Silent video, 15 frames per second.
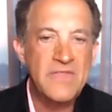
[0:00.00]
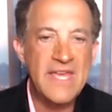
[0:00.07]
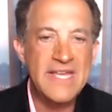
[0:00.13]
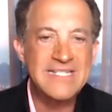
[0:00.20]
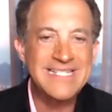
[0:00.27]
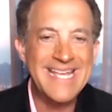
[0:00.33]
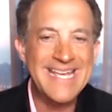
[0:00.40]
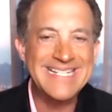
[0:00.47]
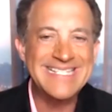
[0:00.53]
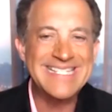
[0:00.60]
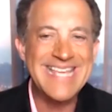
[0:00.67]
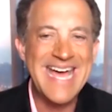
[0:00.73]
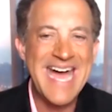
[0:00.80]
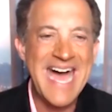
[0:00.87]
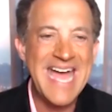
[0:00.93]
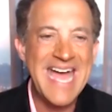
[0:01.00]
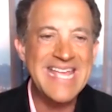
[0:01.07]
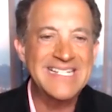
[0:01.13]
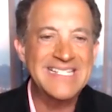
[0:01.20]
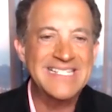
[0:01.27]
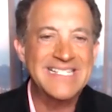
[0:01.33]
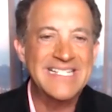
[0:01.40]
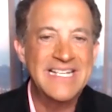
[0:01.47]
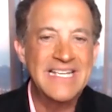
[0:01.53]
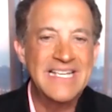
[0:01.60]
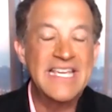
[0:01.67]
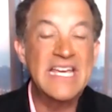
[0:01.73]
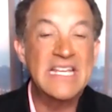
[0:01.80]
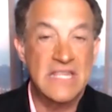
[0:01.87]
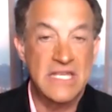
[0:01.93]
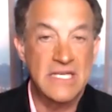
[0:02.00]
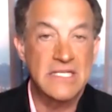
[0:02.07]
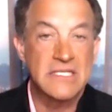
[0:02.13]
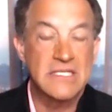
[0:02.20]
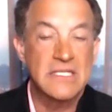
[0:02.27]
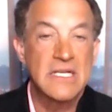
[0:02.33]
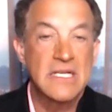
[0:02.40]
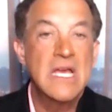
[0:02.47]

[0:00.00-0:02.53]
They say it's the highest, get this,